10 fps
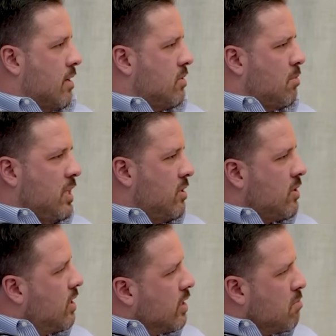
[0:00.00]
of somebody
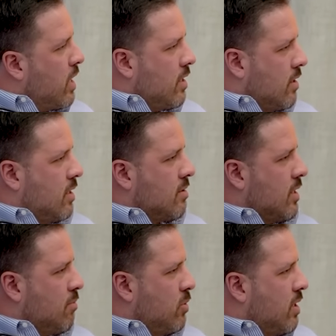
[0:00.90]
just hitting a button that's
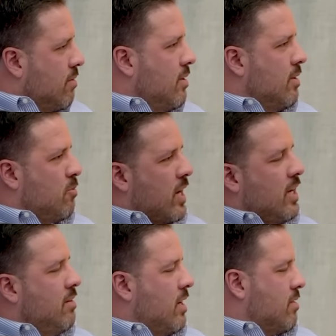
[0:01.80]
like, well, why do I
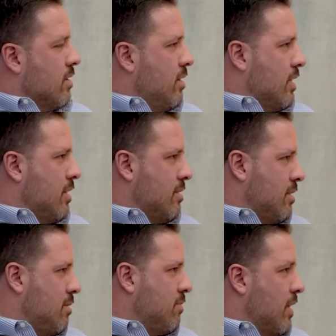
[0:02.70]
even have to look?
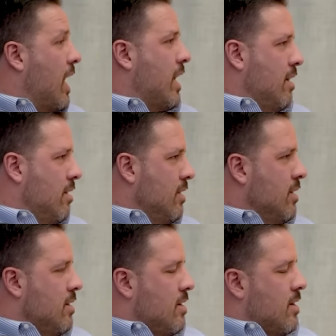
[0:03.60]
It's fine,
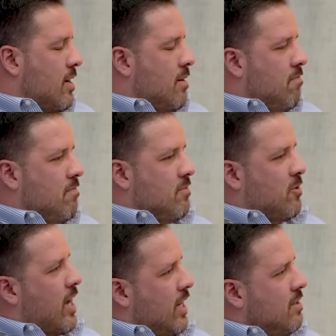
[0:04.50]

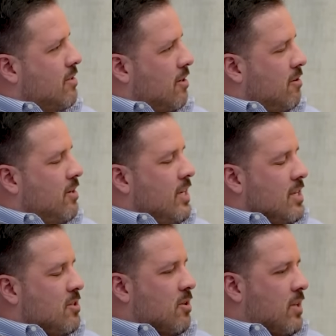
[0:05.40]
right? So
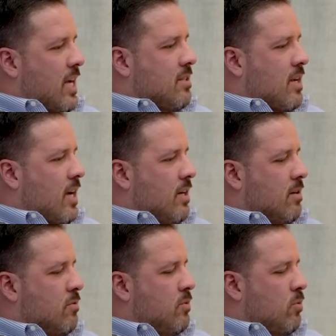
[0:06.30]
that's kind
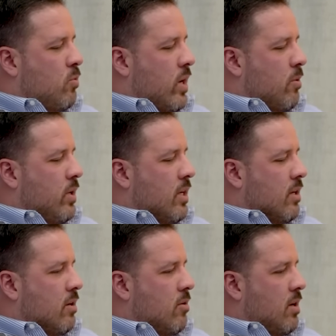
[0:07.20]
of where we
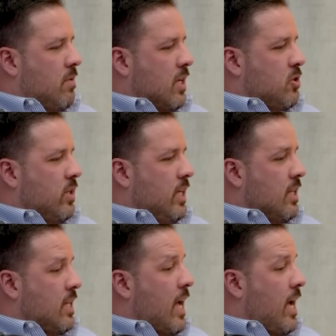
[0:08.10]
go eventually.
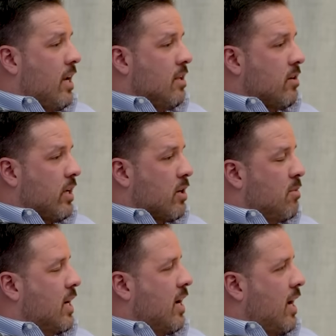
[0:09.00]
And then they're like, oh
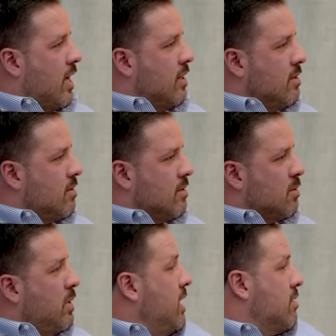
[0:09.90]
my God, this is
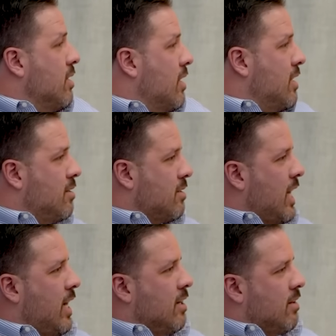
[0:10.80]
amazing. I just
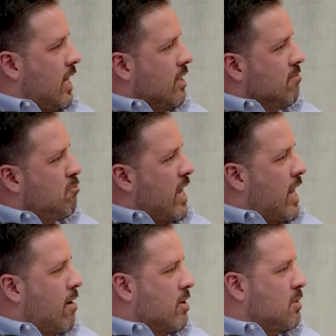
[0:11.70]
gained like 10
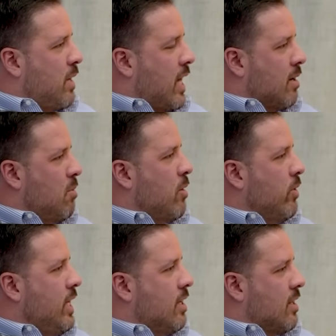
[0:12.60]
hours back in my
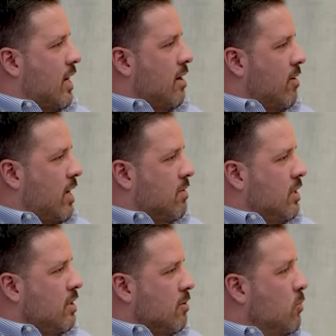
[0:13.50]
week that I don't have to
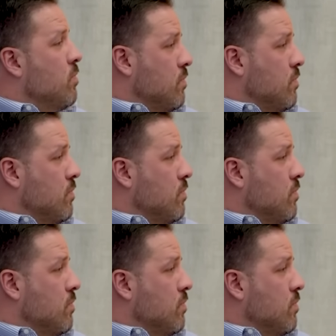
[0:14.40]
do.